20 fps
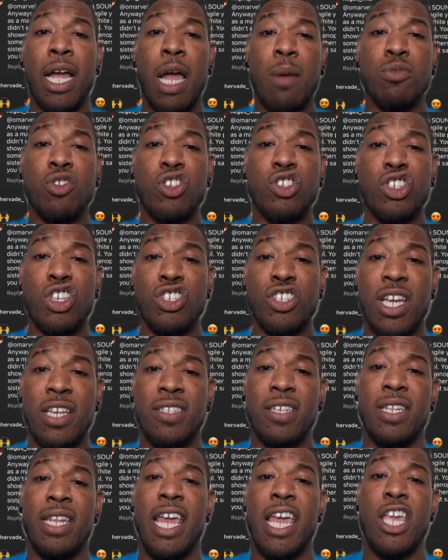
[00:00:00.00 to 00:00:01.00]
I'm just
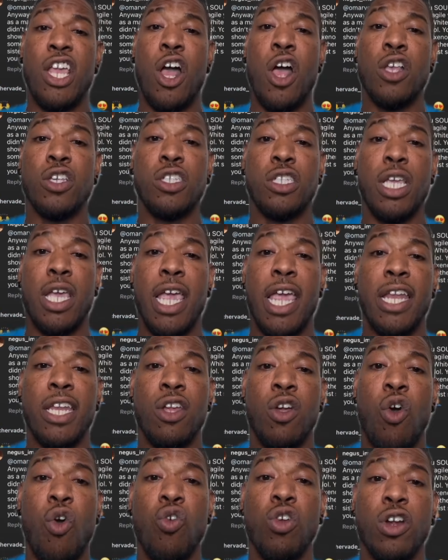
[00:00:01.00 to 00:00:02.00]
suggesting that y'all stay in
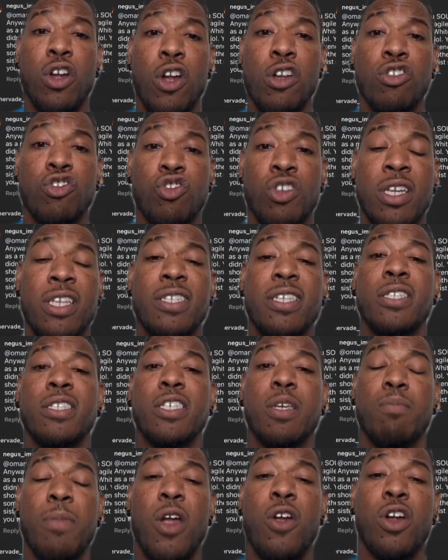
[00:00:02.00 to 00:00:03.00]
your own country since
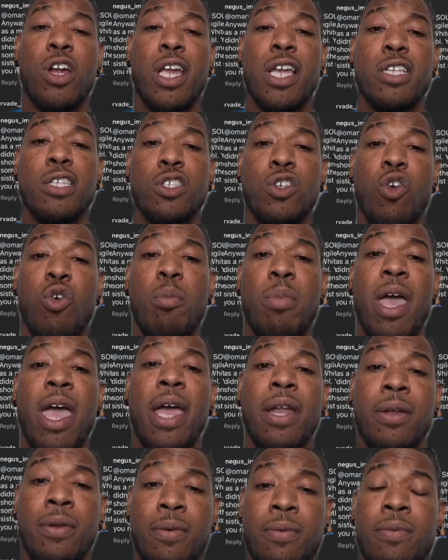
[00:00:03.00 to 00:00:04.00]
America is so
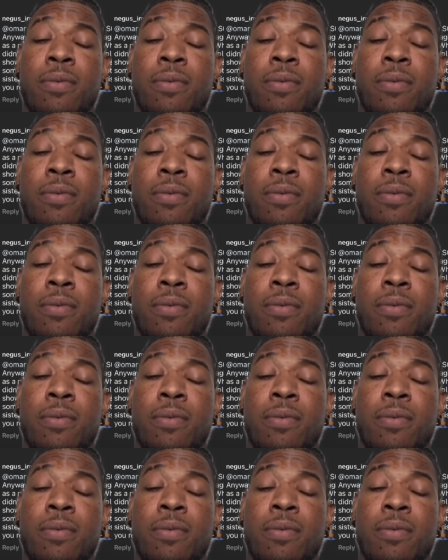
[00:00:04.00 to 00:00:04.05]
bad.